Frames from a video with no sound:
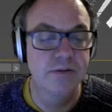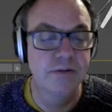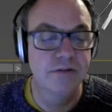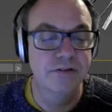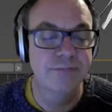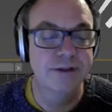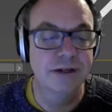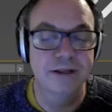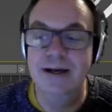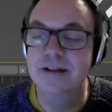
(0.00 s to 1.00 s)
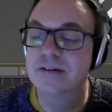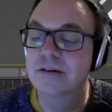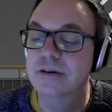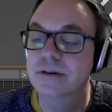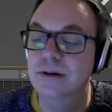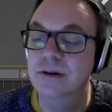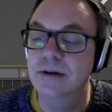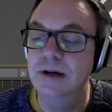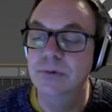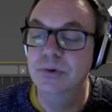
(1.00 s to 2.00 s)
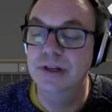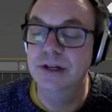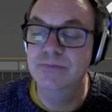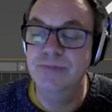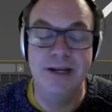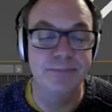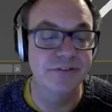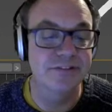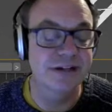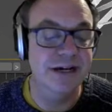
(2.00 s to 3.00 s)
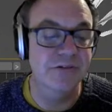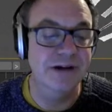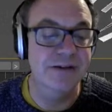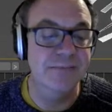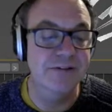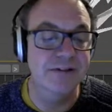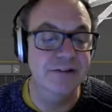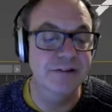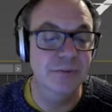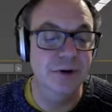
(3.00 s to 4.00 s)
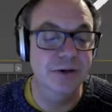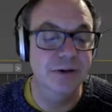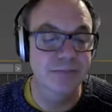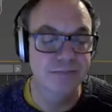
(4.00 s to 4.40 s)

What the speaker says: Something like that's good. I'm also going to add a bit of scale randomization, why not?